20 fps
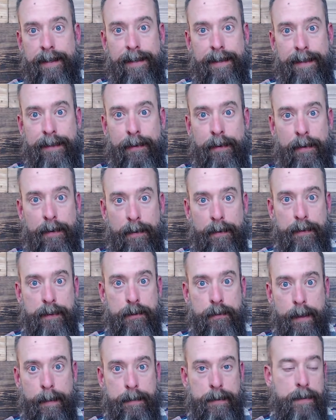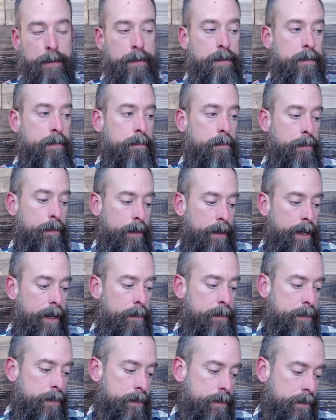in all the scriptures,
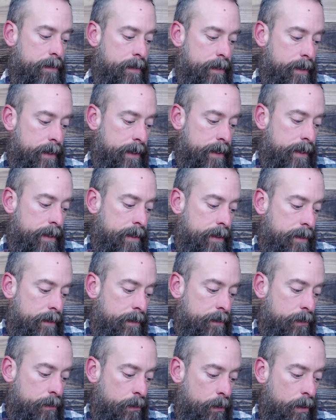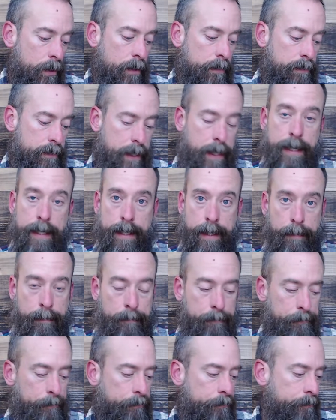perhaps through all of time.